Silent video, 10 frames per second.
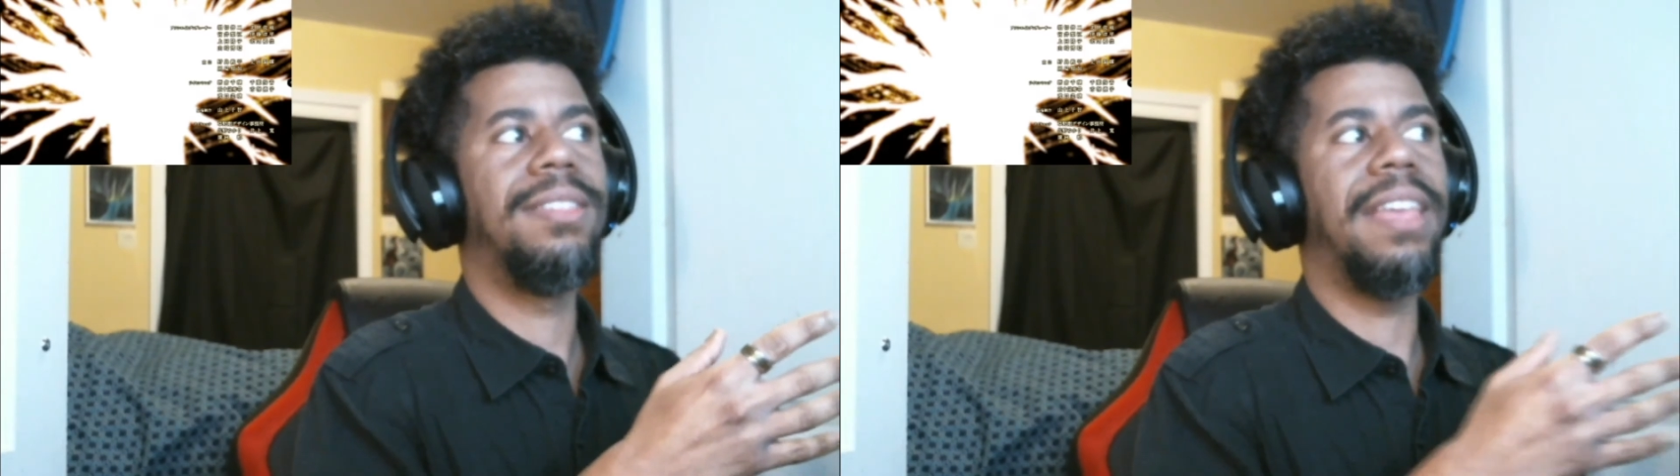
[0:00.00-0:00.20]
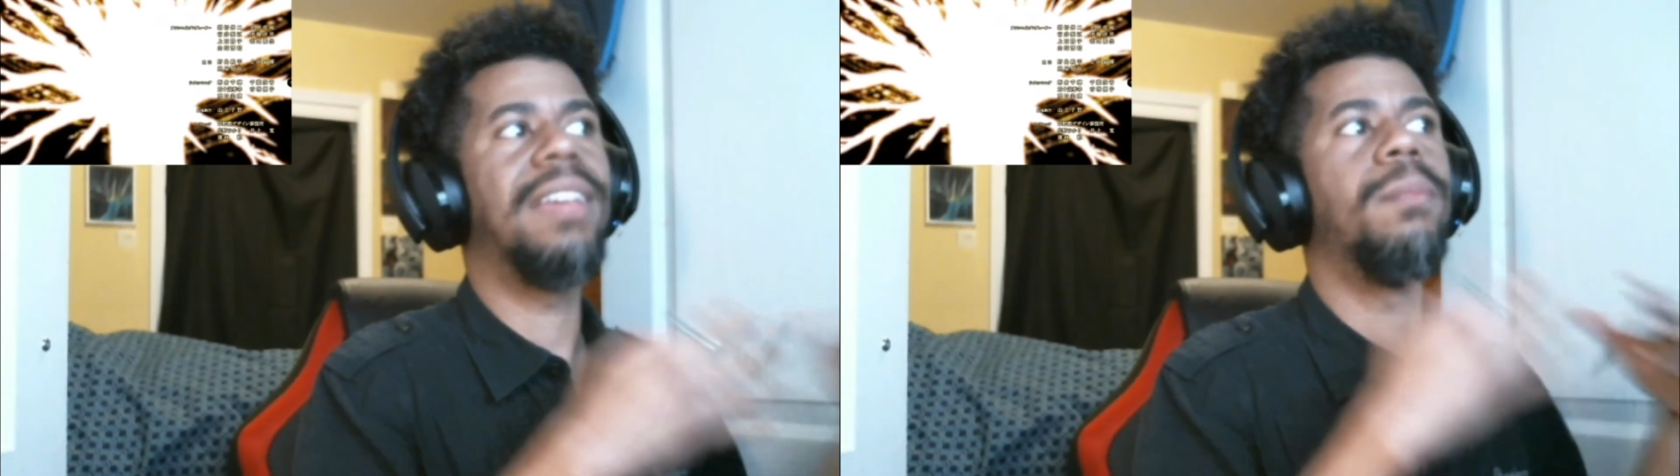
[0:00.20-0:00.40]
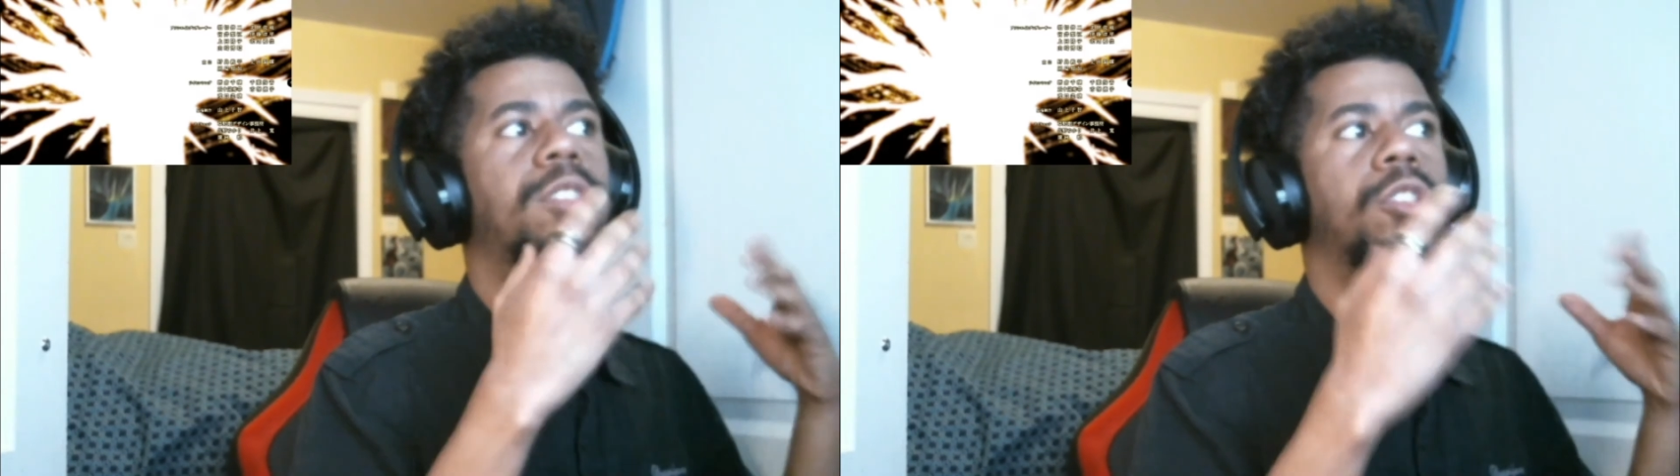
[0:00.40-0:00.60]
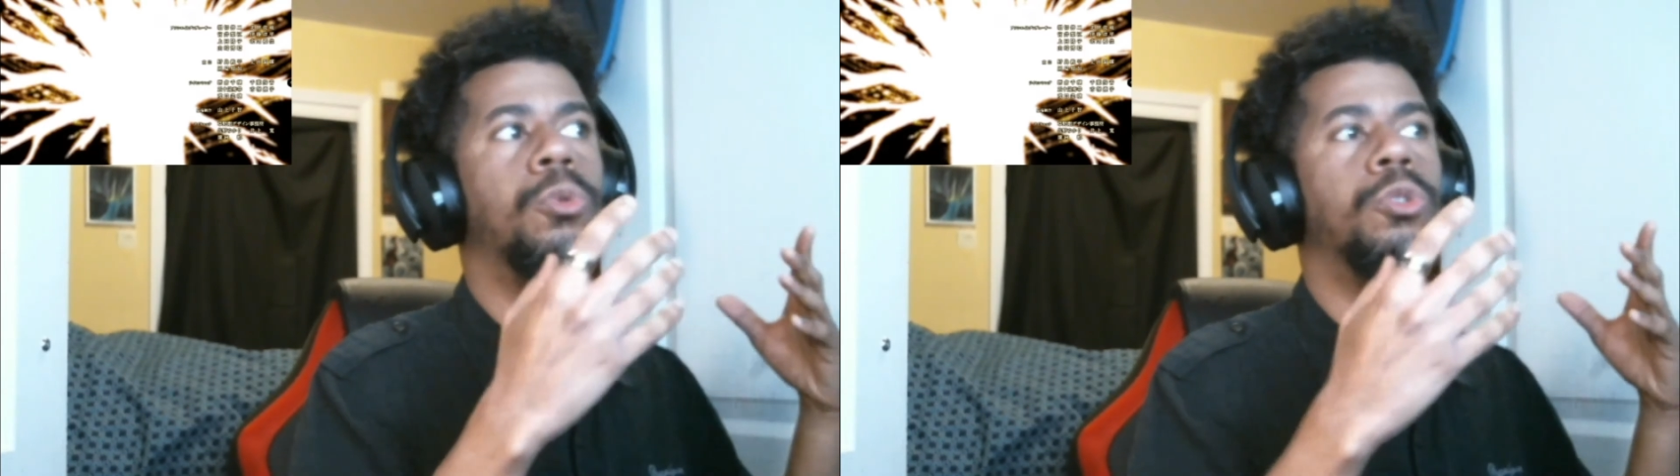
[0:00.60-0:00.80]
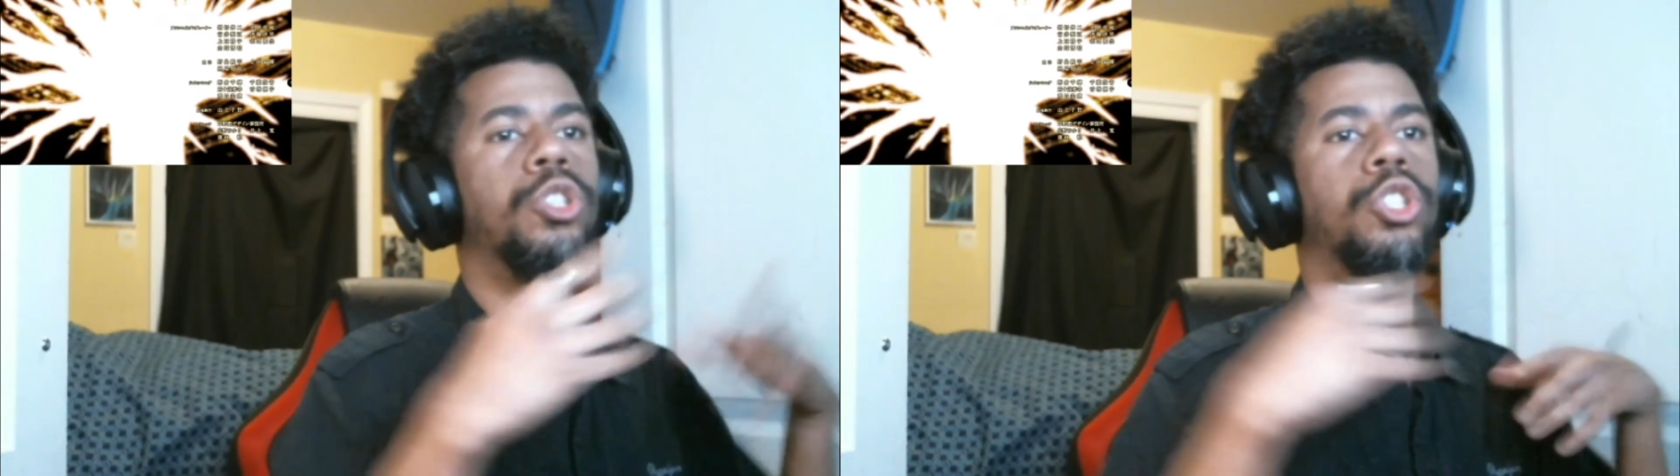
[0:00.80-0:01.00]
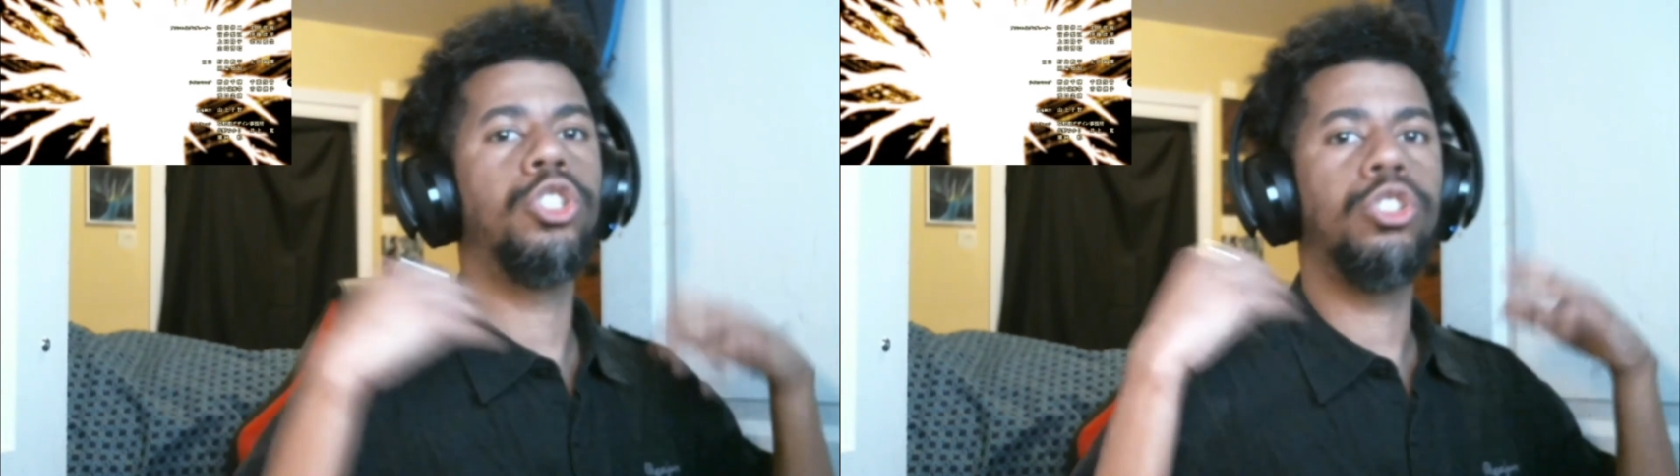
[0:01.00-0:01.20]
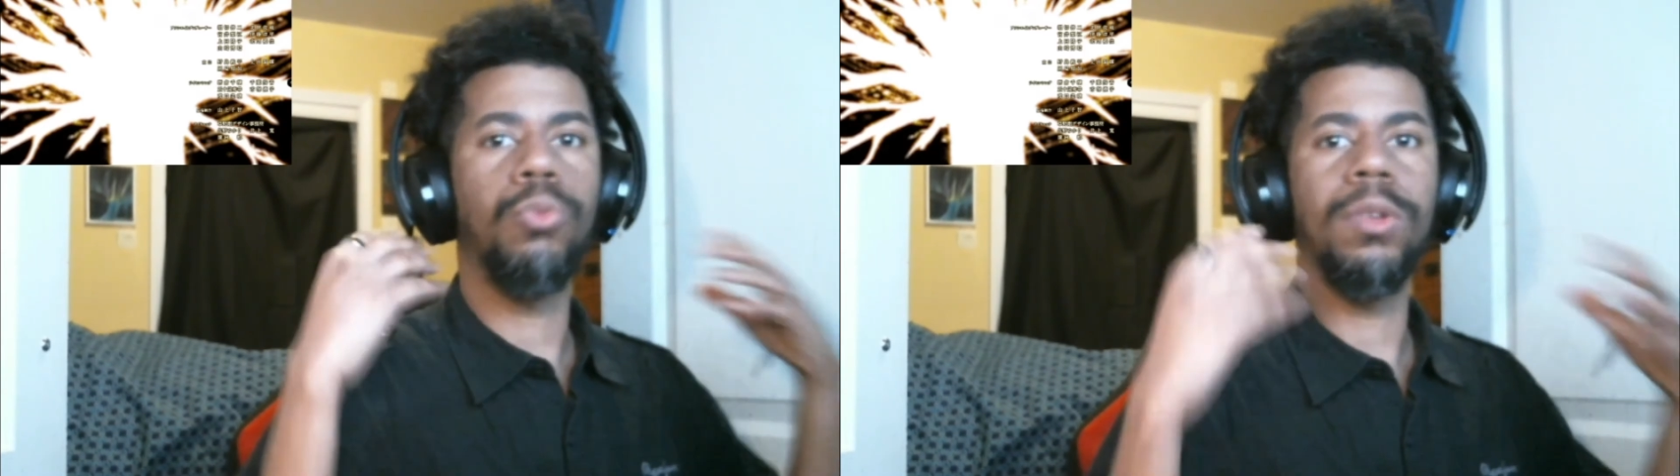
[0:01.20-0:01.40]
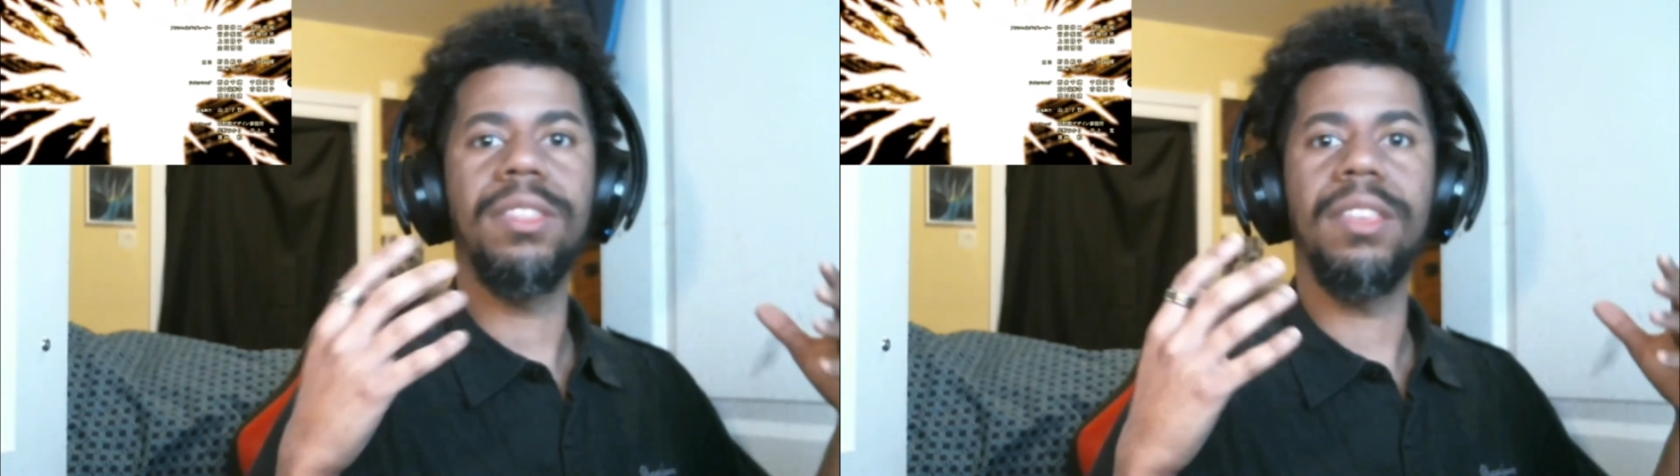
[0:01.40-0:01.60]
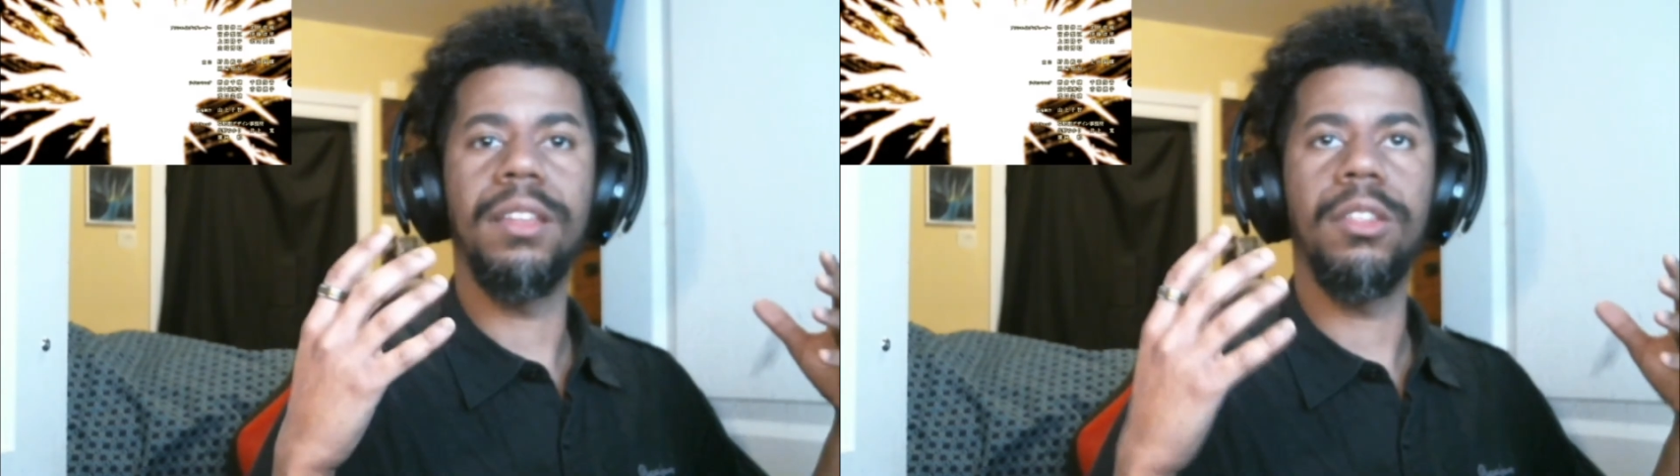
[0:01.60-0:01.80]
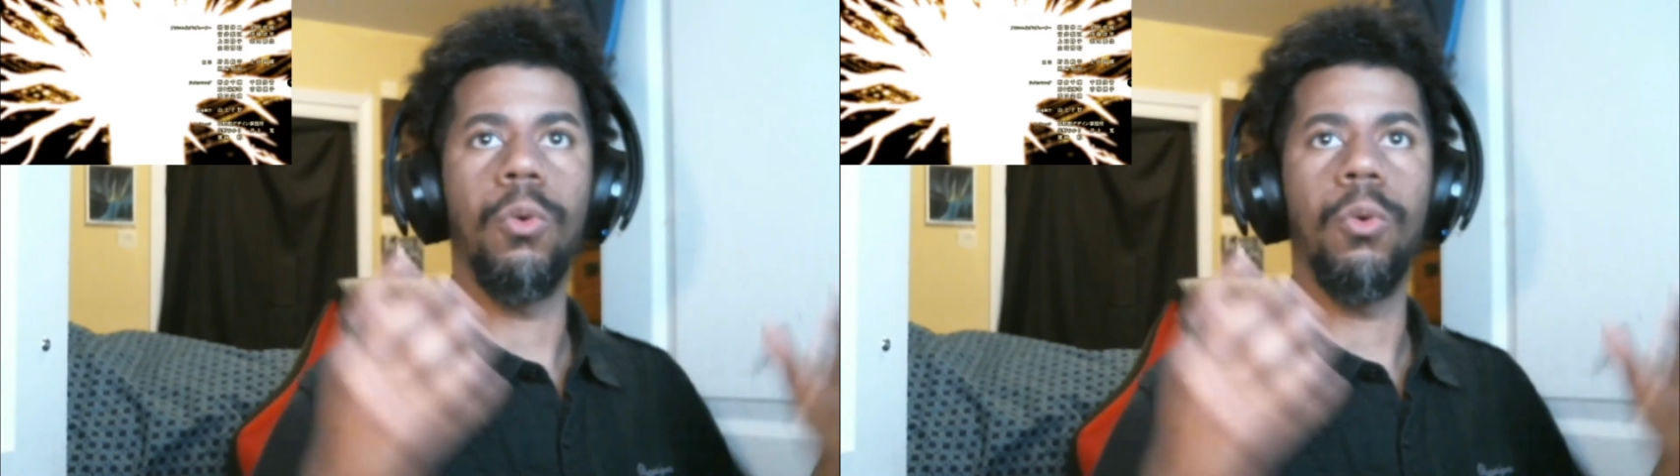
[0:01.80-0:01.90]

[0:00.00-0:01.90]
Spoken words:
that can be used to strengthen